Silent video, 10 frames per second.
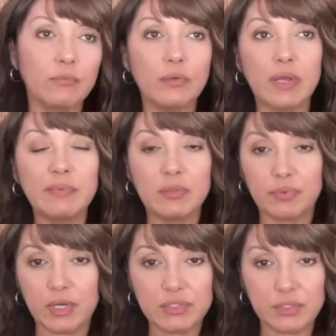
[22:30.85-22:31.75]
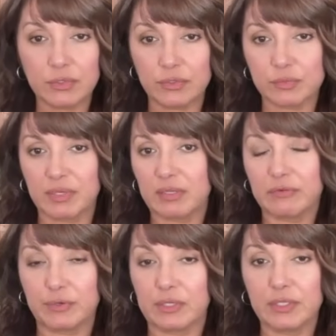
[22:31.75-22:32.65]
Well, I mean, the prosecutors made it
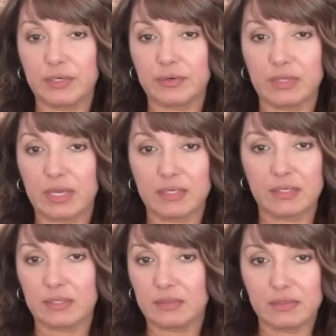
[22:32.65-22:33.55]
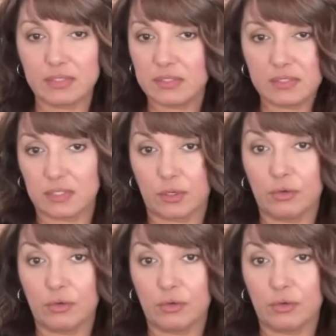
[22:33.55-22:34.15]
very clear that this isn't